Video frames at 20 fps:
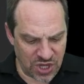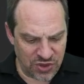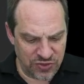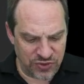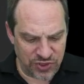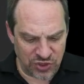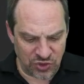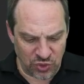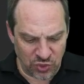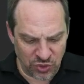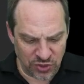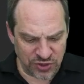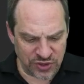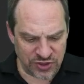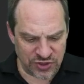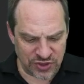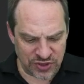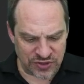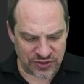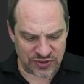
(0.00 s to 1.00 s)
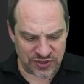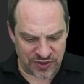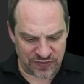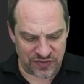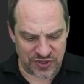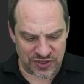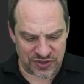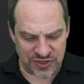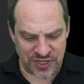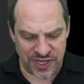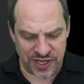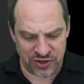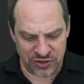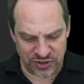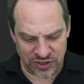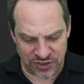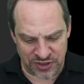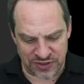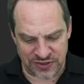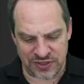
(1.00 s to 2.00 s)
the origins of this
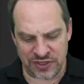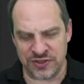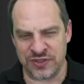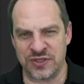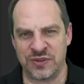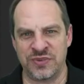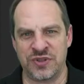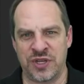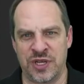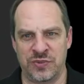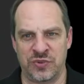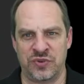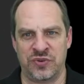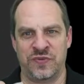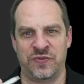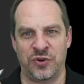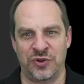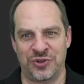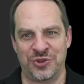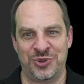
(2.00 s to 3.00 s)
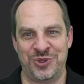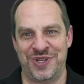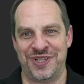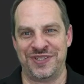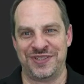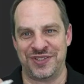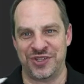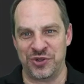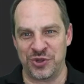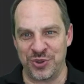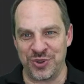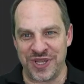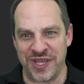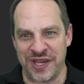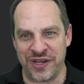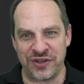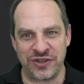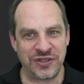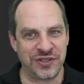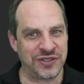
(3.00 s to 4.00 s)
calculus, I'll sometimes refer to it as the new
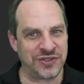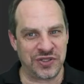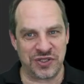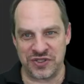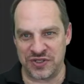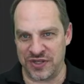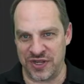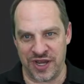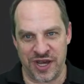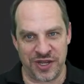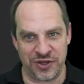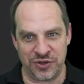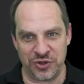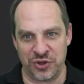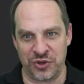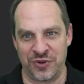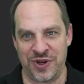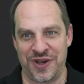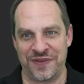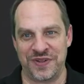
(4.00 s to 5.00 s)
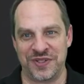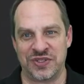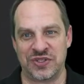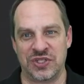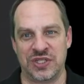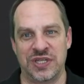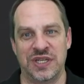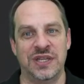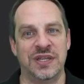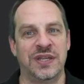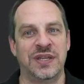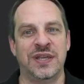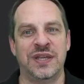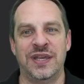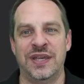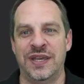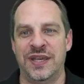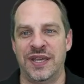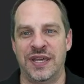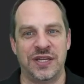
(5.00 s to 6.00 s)
calculus. It's not new, obviously
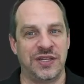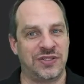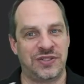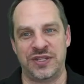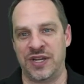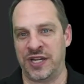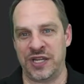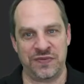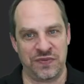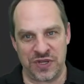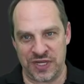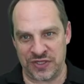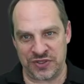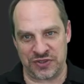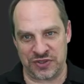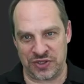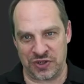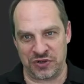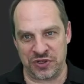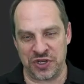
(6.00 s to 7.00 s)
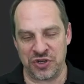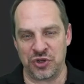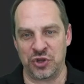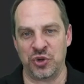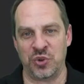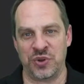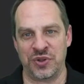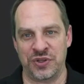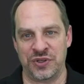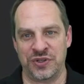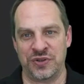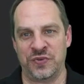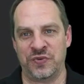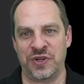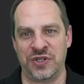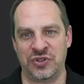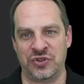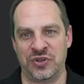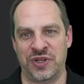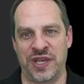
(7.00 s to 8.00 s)
and it's not even necessarily newer than
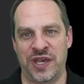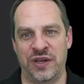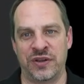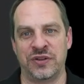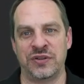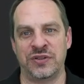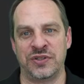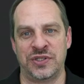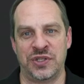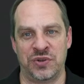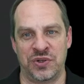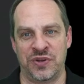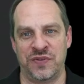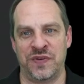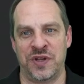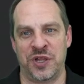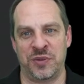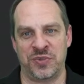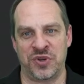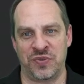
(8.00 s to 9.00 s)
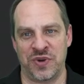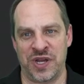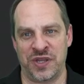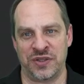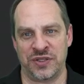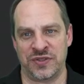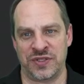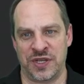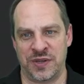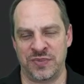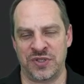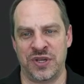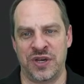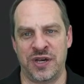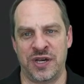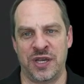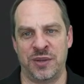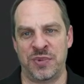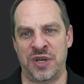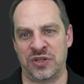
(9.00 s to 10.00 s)
differential calculus. They were developed around the same
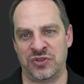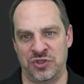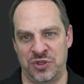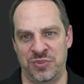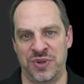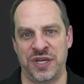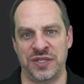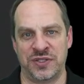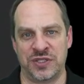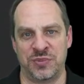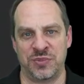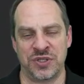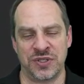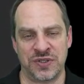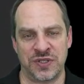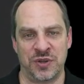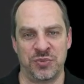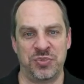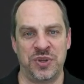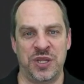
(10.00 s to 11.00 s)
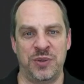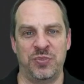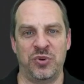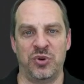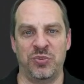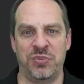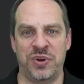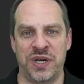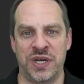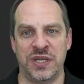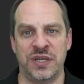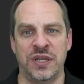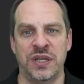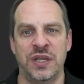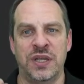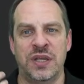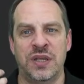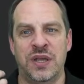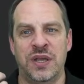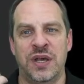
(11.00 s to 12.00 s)
time, actually, by some of the same people. But
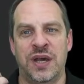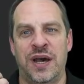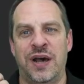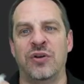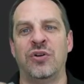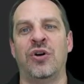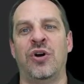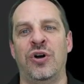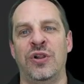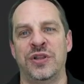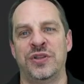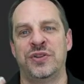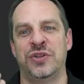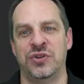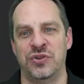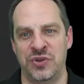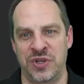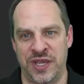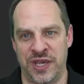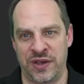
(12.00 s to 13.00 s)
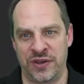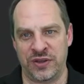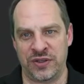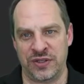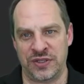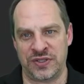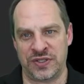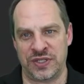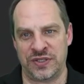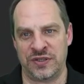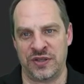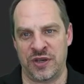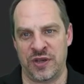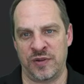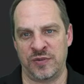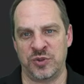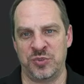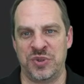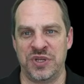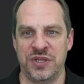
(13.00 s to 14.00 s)
I'll call it the new calculus at
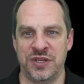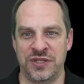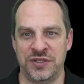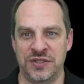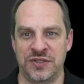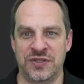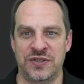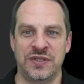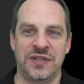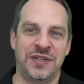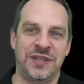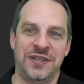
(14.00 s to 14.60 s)
times because